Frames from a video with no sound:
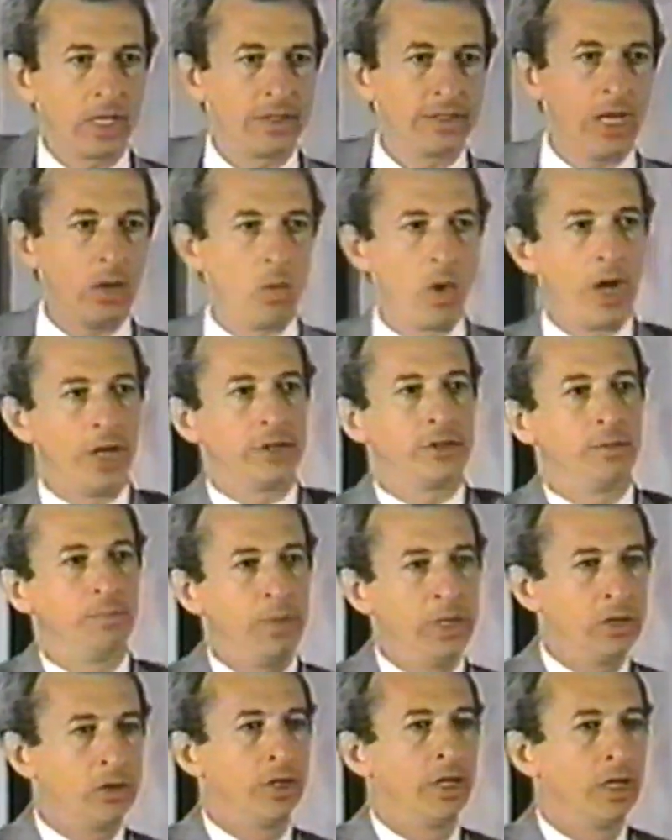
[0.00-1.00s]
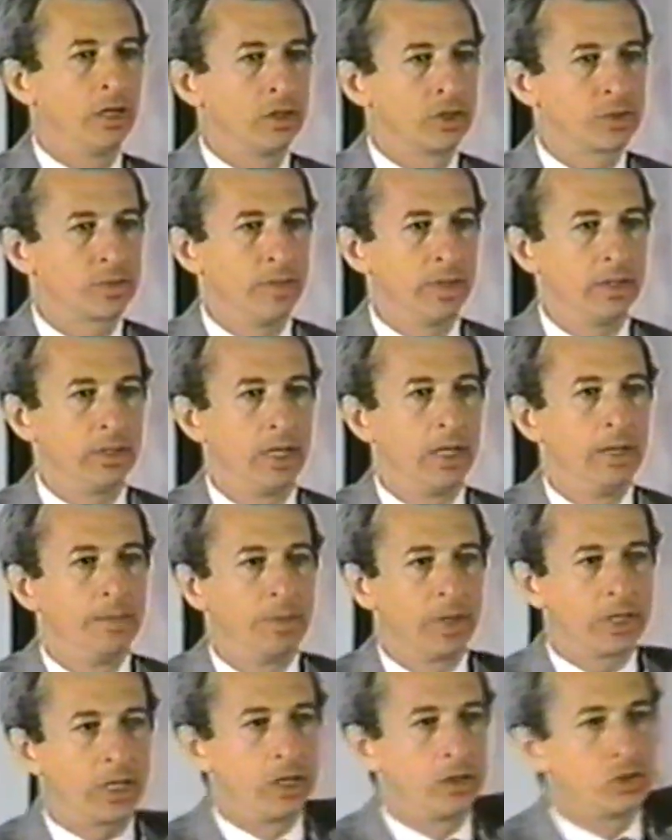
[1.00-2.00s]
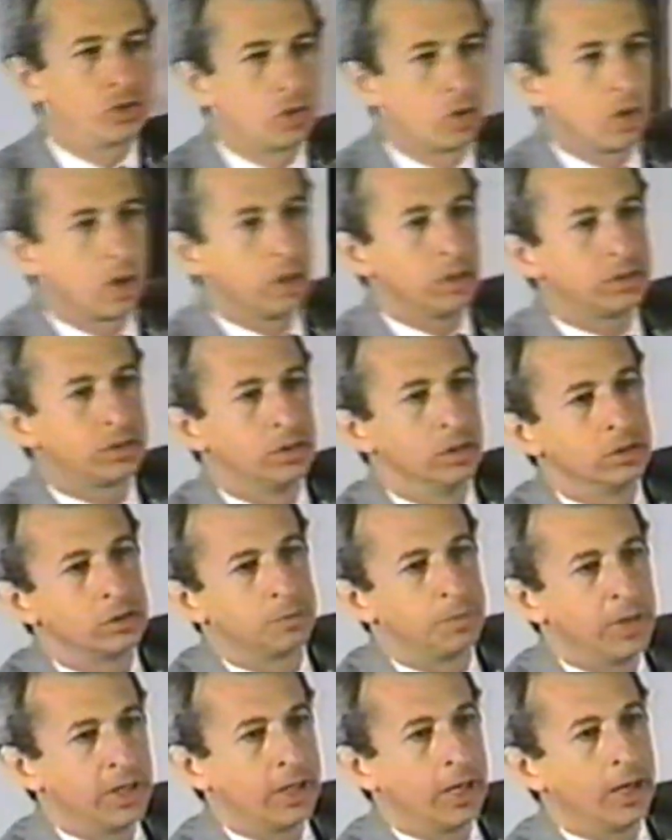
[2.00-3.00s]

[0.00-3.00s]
They wanted to be good Englishmen, but King George didn't speak